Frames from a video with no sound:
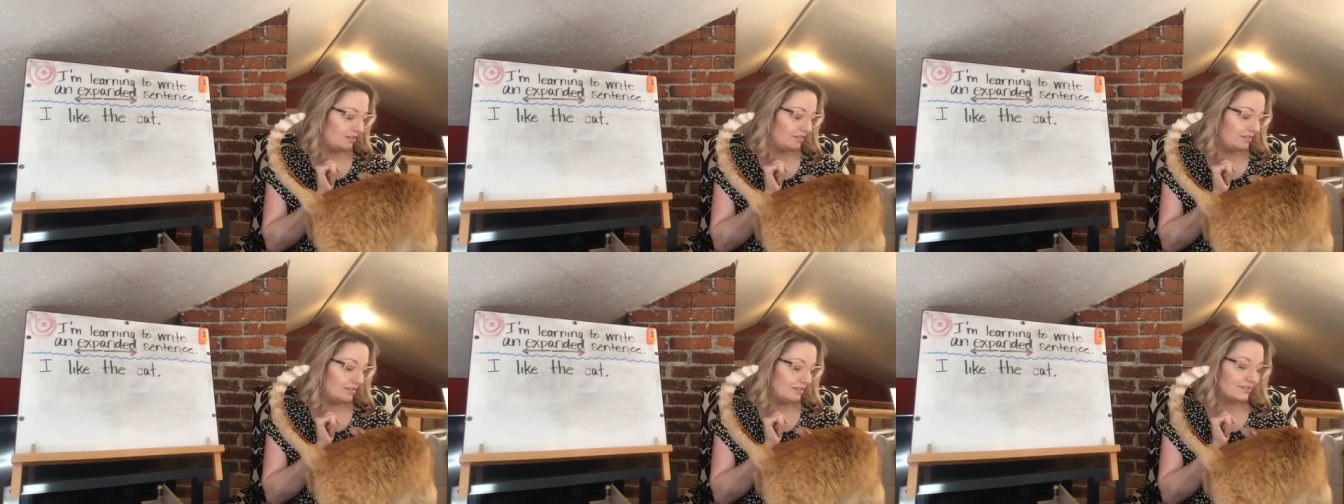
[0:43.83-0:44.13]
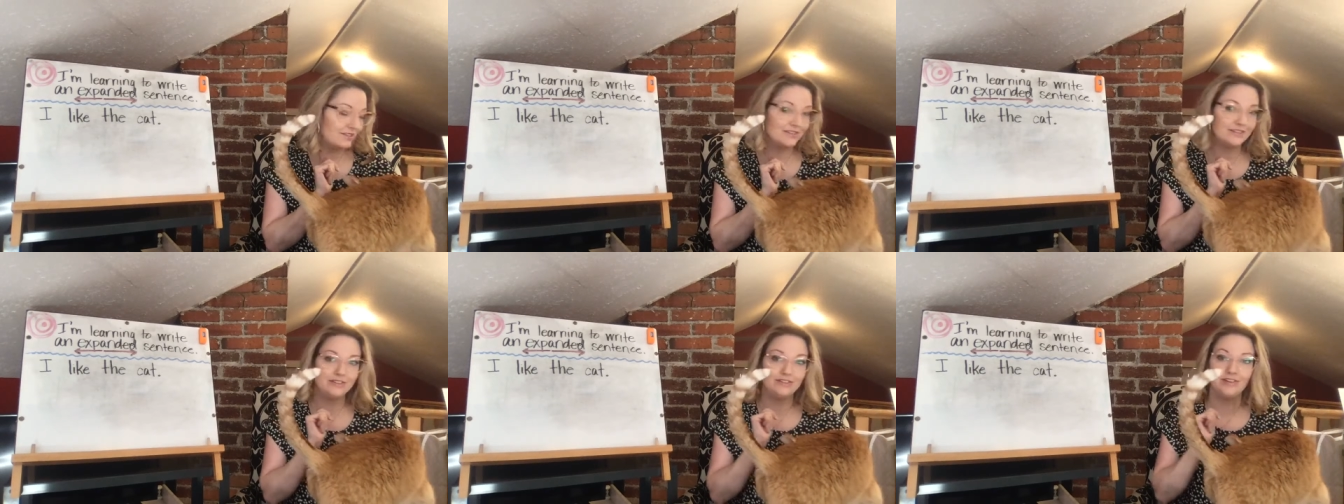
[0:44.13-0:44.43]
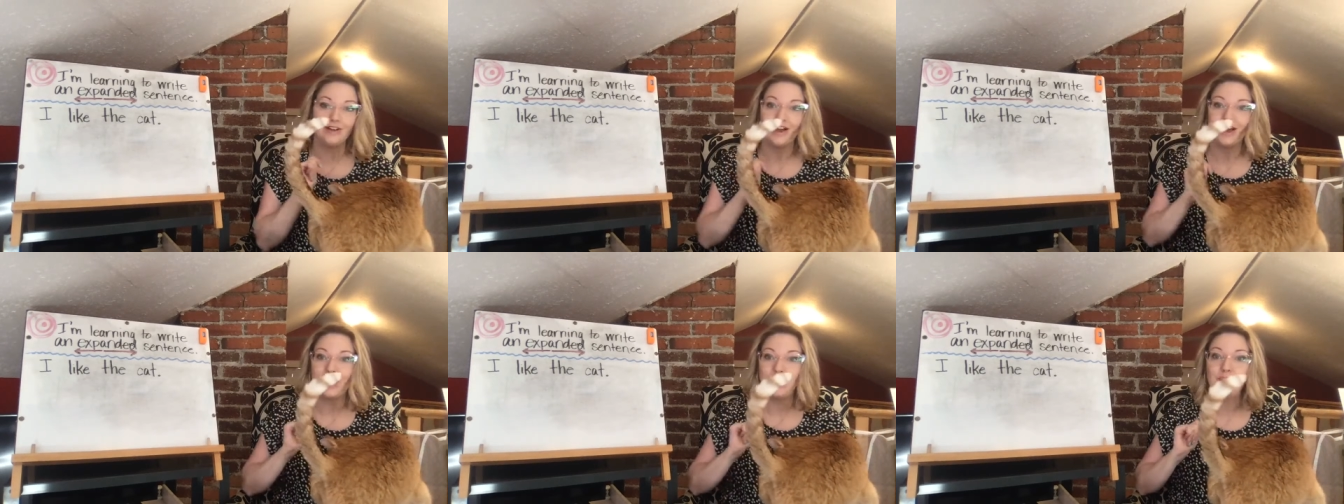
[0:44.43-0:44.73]
this
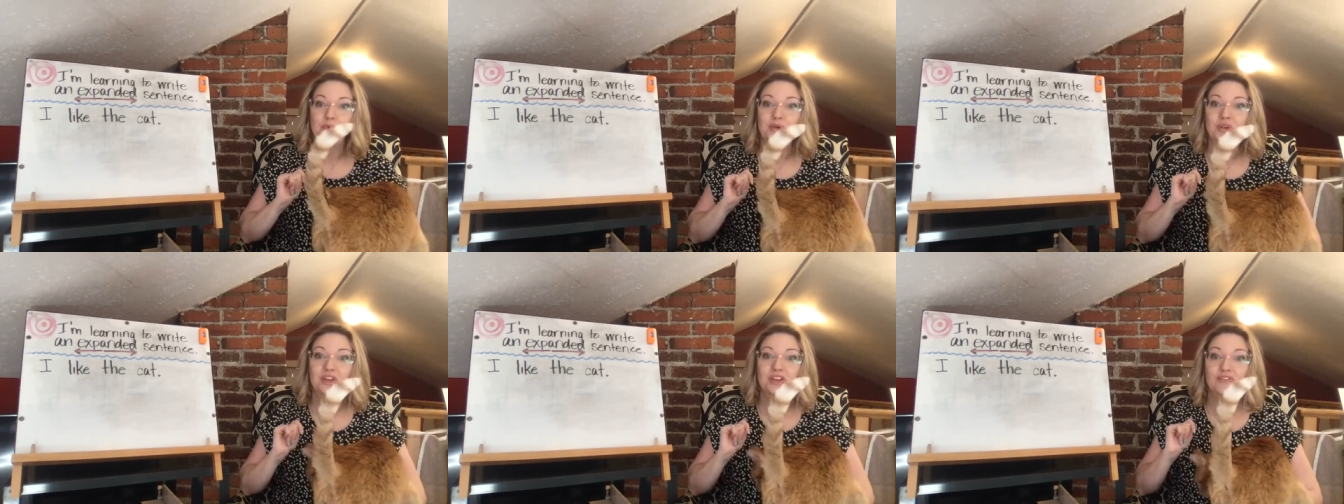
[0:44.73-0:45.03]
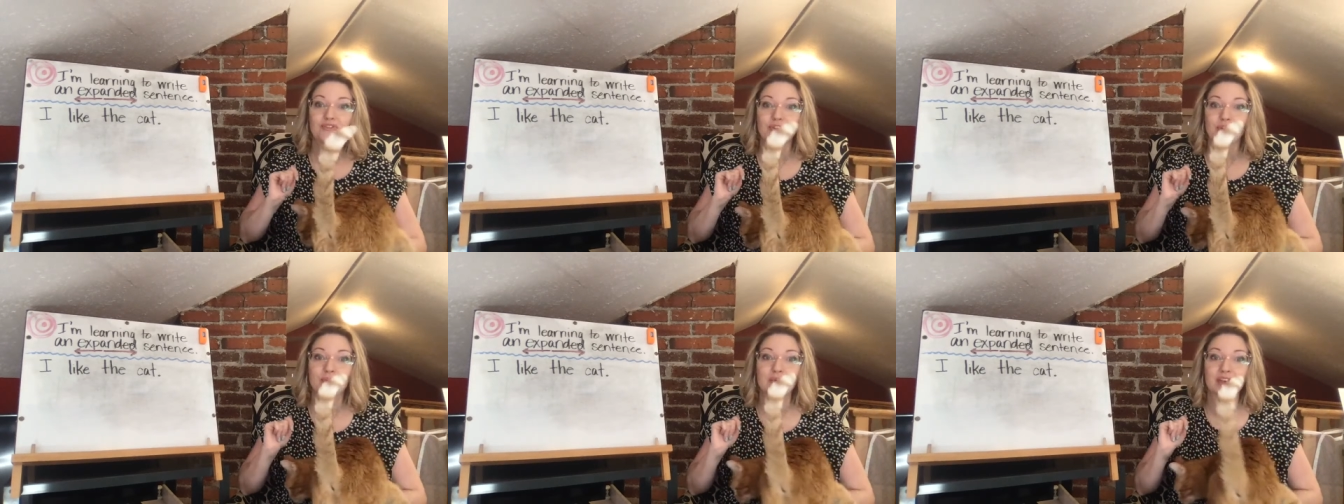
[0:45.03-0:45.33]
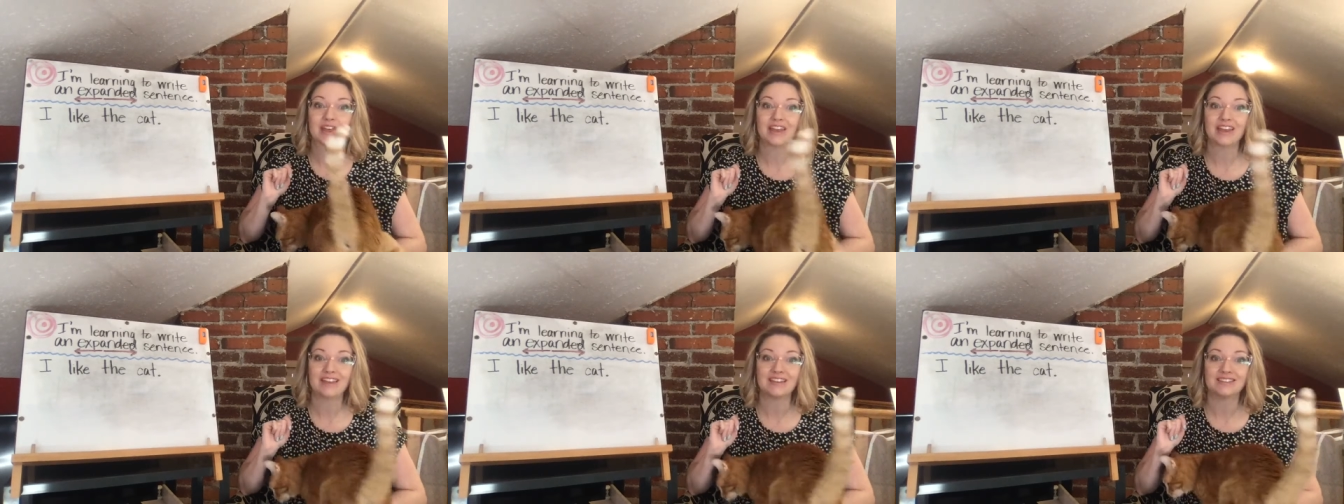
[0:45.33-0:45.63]
little guy will give you a
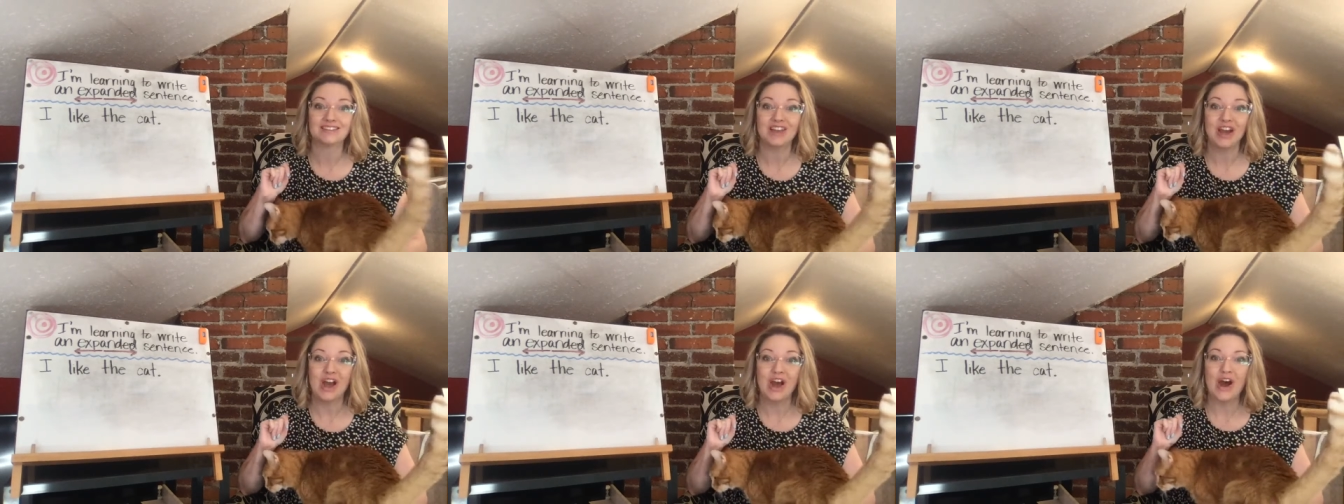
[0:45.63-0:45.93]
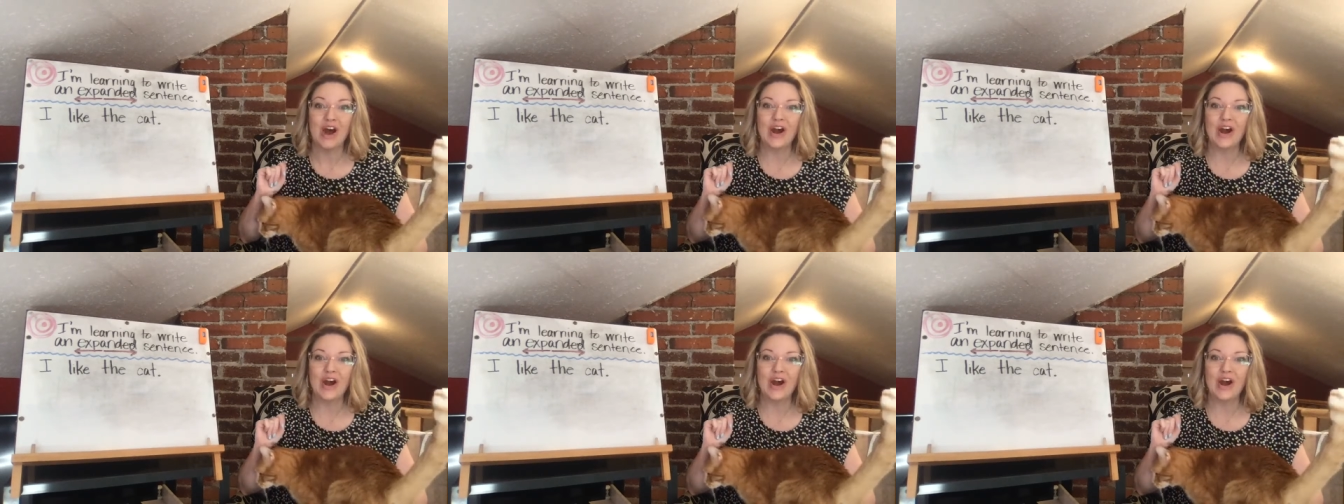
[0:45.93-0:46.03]
hint.